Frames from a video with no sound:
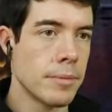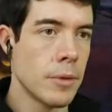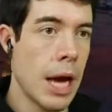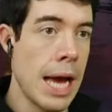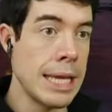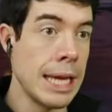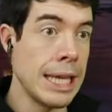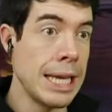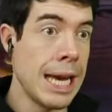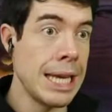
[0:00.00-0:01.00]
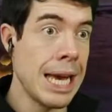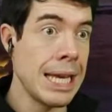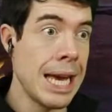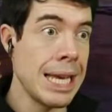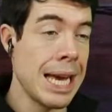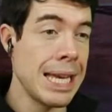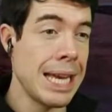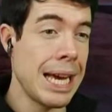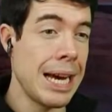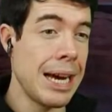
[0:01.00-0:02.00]
Uh, yeah, yeah, yeah, yeah, yeah, yeah,
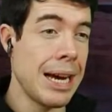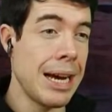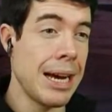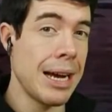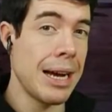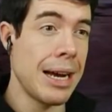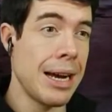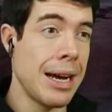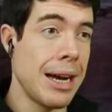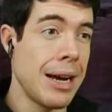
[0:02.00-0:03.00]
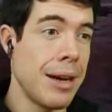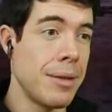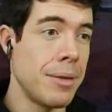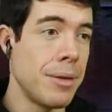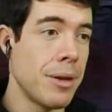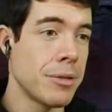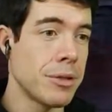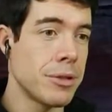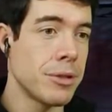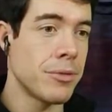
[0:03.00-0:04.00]
yeah. Ah, well, I
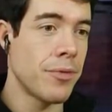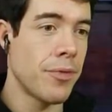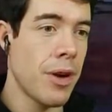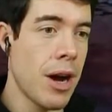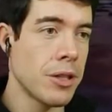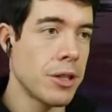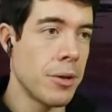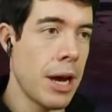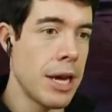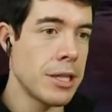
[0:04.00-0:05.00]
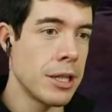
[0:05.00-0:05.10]
was far too hasty